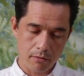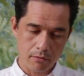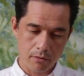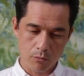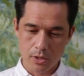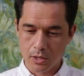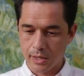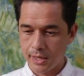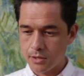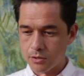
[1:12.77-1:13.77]
which
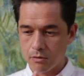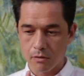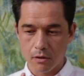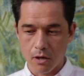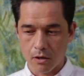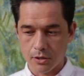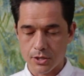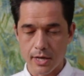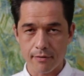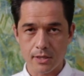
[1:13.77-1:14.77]
leads to
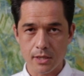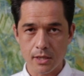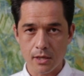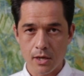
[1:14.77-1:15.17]
longevity,